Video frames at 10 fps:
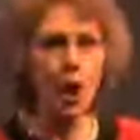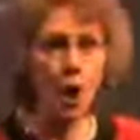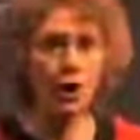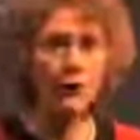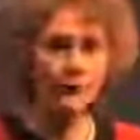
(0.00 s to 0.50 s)

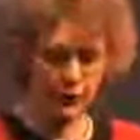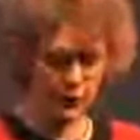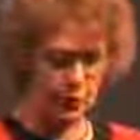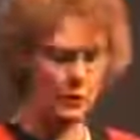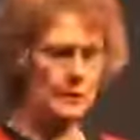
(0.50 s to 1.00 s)
all the
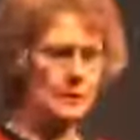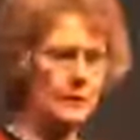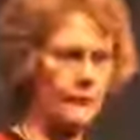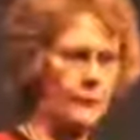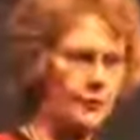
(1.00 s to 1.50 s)
functions
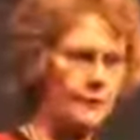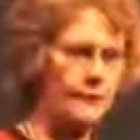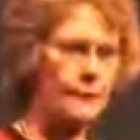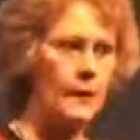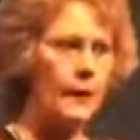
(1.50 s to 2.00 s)
suffer.
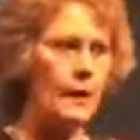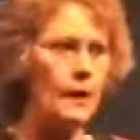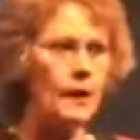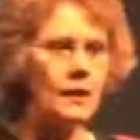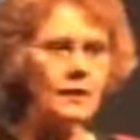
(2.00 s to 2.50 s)

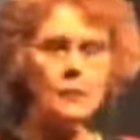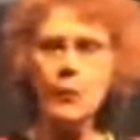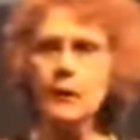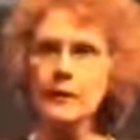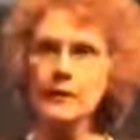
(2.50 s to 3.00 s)
The
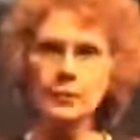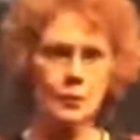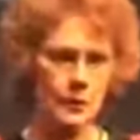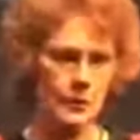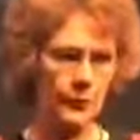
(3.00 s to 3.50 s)
brain needs
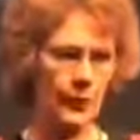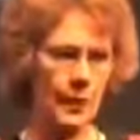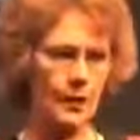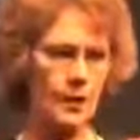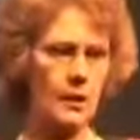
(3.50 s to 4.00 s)

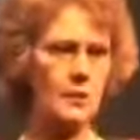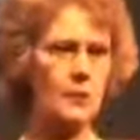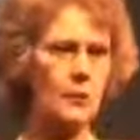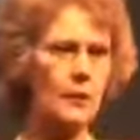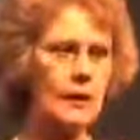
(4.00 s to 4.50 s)
tryptophan, an
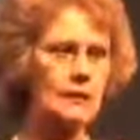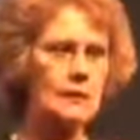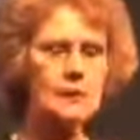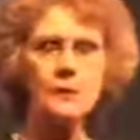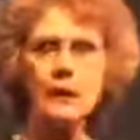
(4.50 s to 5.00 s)
amino
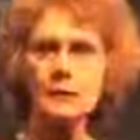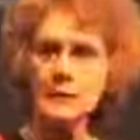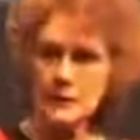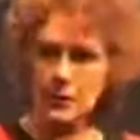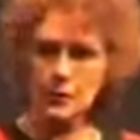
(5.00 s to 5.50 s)
acid, to make
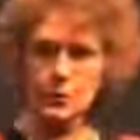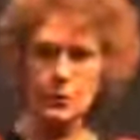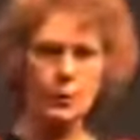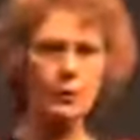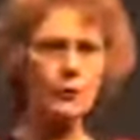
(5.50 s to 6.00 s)
the
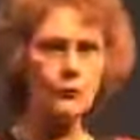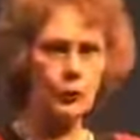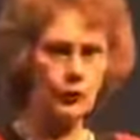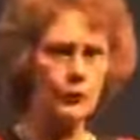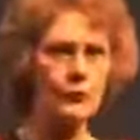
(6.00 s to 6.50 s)
serotonin. You've
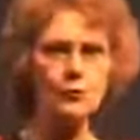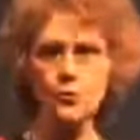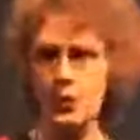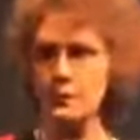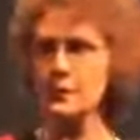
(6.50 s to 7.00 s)
heard of the
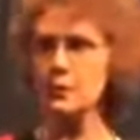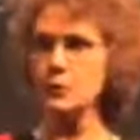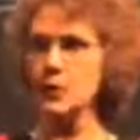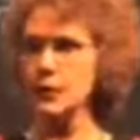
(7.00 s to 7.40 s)
drugs that